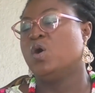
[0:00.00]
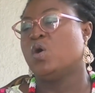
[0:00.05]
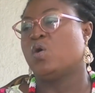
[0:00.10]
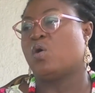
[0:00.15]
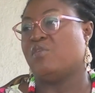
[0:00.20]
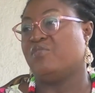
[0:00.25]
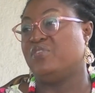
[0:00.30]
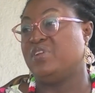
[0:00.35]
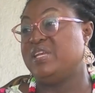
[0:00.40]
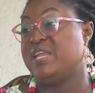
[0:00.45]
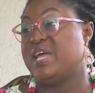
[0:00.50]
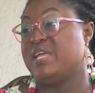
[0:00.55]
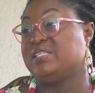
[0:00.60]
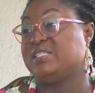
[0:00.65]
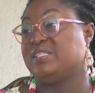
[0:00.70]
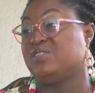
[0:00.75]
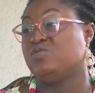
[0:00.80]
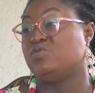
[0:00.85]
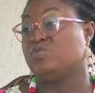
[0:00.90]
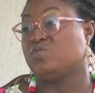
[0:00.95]
COVID
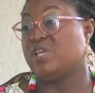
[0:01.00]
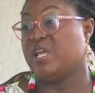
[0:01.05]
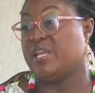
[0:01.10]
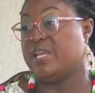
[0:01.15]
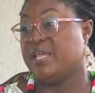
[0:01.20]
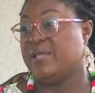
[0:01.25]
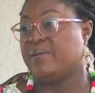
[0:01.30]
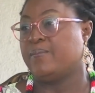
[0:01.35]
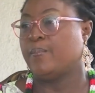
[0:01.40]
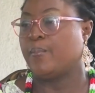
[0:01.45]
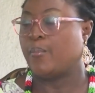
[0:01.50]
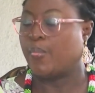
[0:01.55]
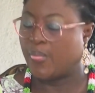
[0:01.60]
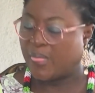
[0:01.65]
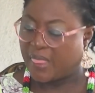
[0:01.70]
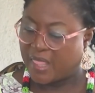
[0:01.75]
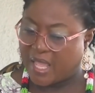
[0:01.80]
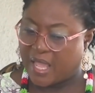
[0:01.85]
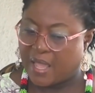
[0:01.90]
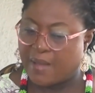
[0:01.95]
19, see a day.
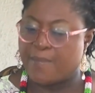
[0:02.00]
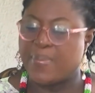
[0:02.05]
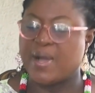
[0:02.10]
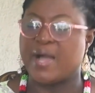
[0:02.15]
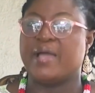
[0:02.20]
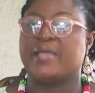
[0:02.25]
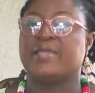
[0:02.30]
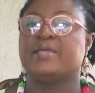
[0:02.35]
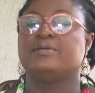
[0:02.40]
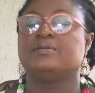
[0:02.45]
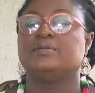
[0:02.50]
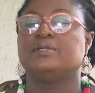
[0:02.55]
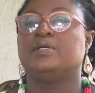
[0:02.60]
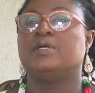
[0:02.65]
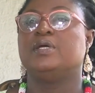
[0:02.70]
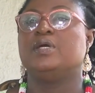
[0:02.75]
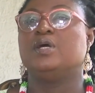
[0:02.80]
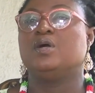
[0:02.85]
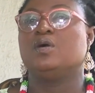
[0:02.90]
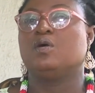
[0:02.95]
A buy
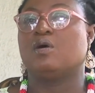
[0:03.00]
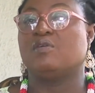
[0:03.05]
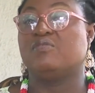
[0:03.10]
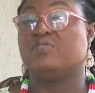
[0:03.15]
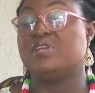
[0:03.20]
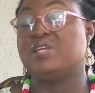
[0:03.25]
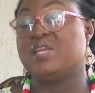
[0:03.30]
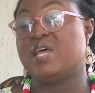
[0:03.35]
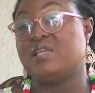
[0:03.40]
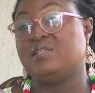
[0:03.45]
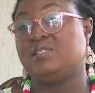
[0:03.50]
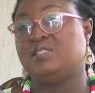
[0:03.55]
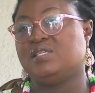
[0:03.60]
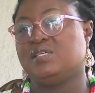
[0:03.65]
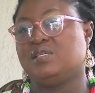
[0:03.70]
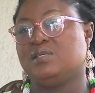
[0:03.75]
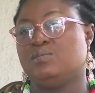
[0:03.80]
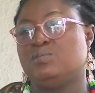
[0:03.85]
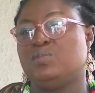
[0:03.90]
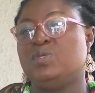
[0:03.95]
COVID
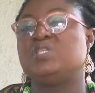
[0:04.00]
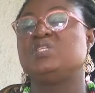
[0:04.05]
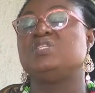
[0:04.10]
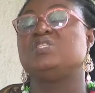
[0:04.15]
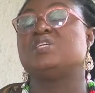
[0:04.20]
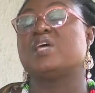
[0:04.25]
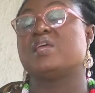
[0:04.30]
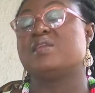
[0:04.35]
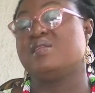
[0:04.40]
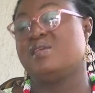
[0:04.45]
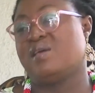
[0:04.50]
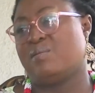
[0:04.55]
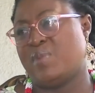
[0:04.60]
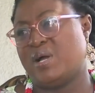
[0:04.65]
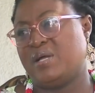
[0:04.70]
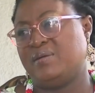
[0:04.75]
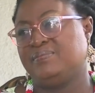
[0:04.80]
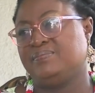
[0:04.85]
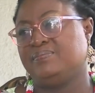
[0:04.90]
19, which is Chen Yama.